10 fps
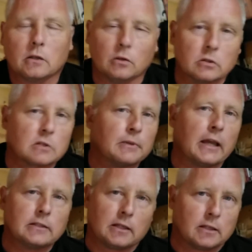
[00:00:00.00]
You used to be
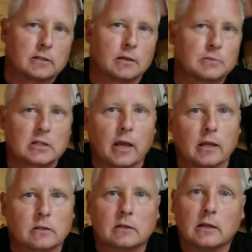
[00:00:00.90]
18 in some
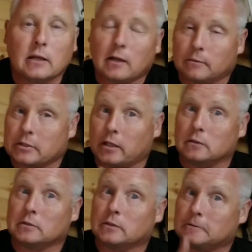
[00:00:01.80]
states. I'm
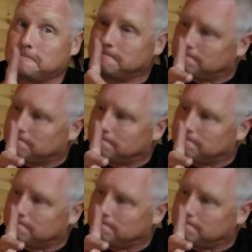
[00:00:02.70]
telling you,